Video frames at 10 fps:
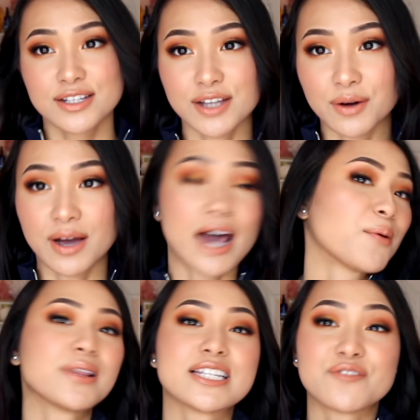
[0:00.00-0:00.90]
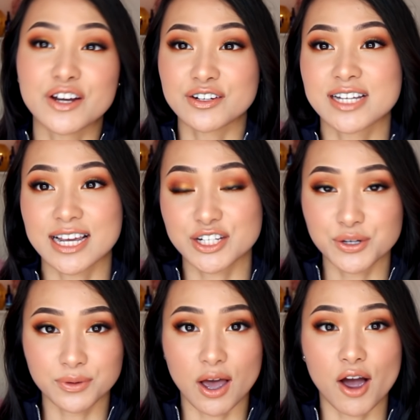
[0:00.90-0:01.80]
So I don't want this video to get
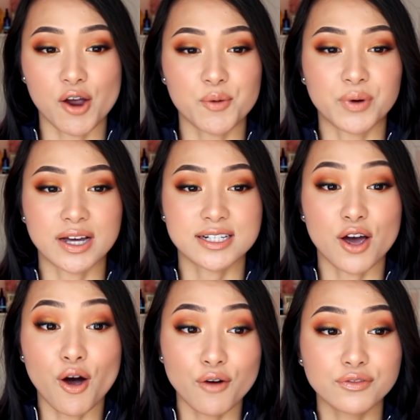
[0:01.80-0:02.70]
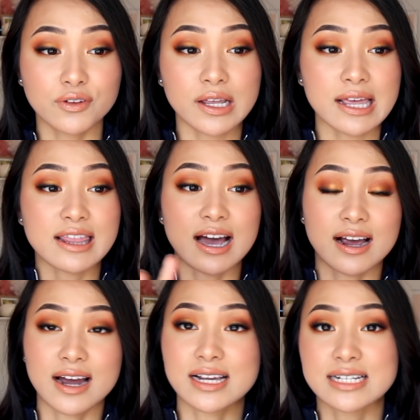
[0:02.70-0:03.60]
too long, but hopefully that
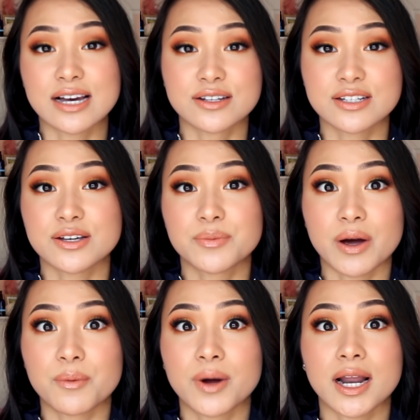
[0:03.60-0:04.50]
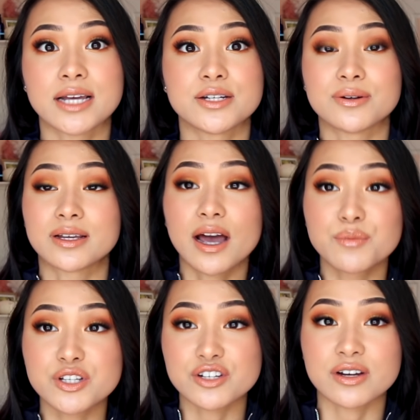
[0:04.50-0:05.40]
kind of tells you about what I do in
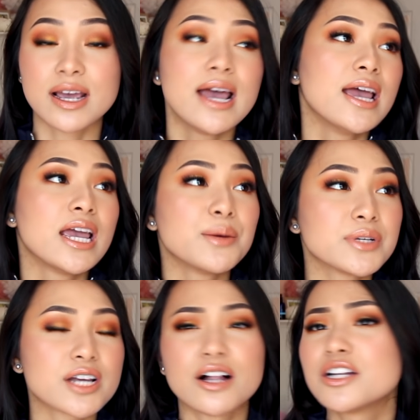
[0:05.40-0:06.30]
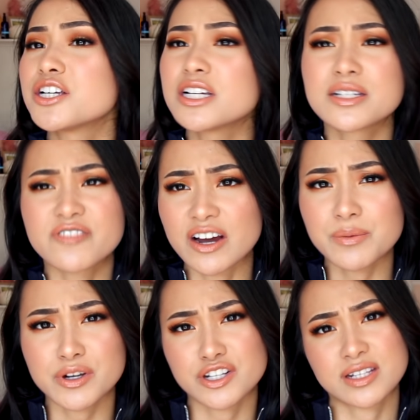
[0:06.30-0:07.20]
chemistry. Hematology is very
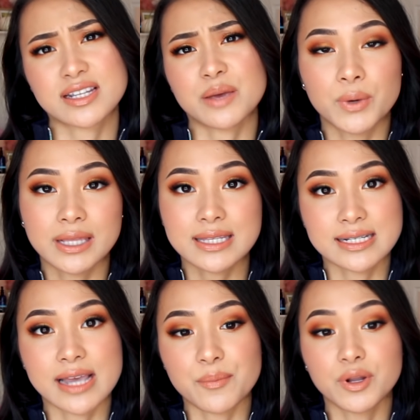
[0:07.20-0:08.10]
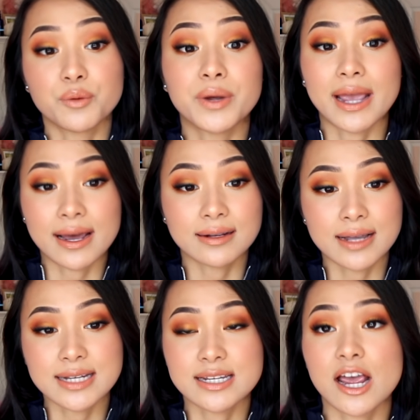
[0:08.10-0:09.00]
much the same. We get the sample, we
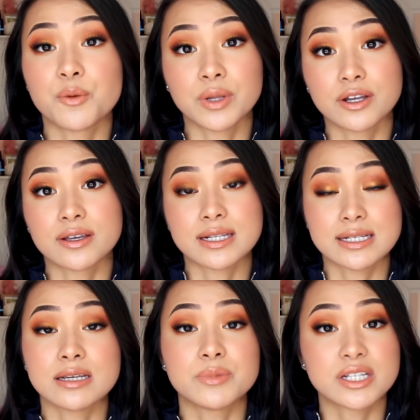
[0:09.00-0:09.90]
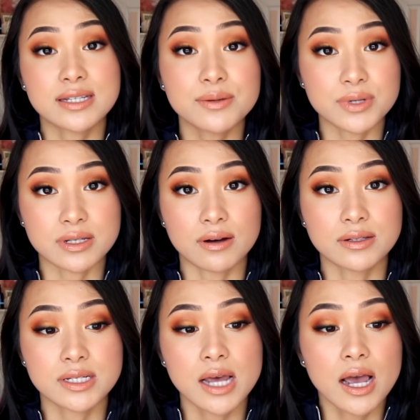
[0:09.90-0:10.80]
analyze it, and we look at the CBC results.